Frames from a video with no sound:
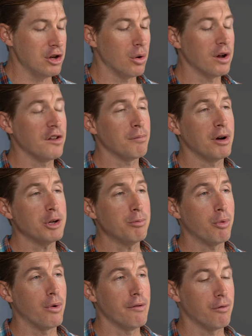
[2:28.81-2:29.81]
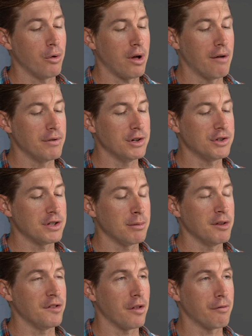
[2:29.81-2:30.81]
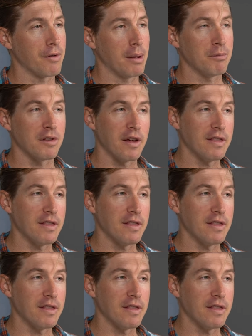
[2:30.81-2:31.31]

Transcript: You don't get as much peripheral coverage as some of these other frames